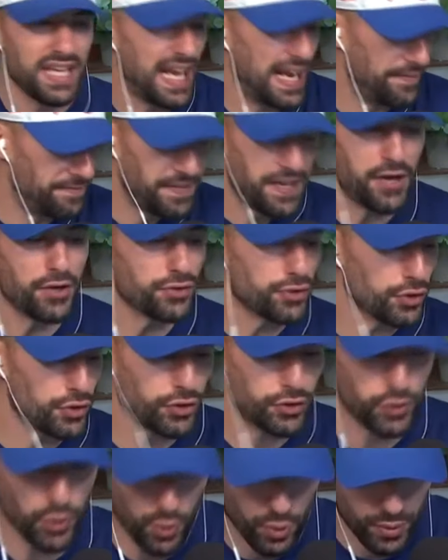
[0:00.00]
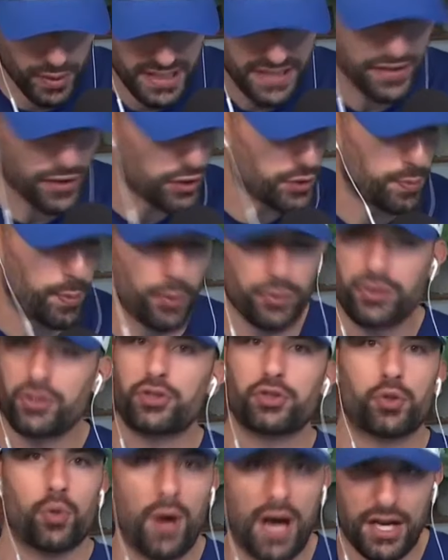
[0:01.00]
If there is a story, they're supposed to
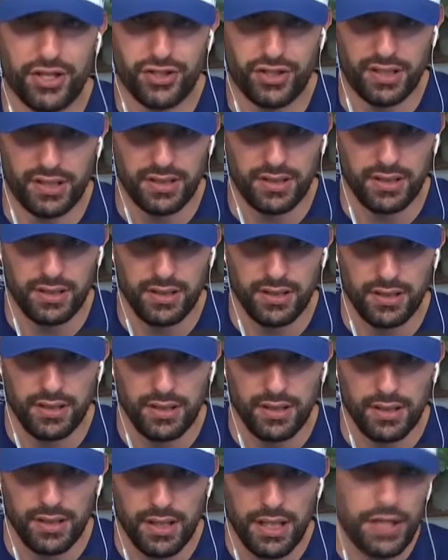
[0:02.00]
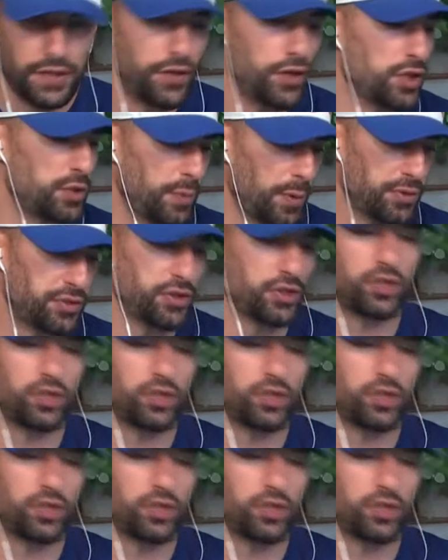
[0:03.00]
squash it. They're supposed